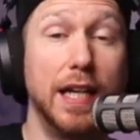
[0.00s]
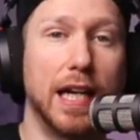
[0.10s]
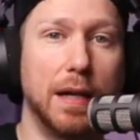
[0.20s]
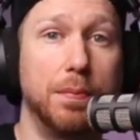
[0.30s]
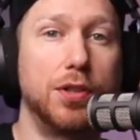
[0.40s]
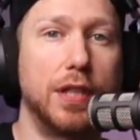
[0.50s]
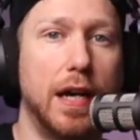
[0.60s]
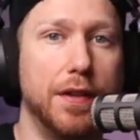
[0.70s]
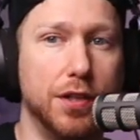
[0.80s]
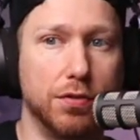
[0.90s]
and I push
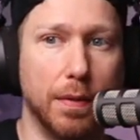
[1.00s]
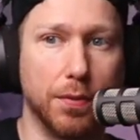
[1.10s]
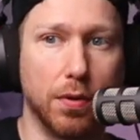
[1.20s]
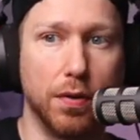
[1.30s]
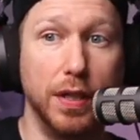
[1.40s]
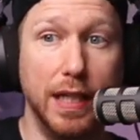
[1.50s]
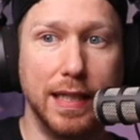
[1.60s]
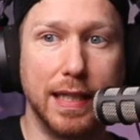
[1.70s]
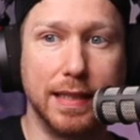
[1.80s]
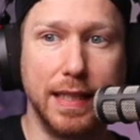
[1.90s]
down this drum throne,
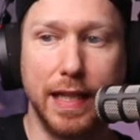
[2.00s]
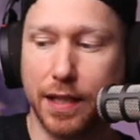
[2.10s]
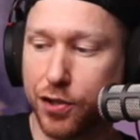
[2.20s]
you can see that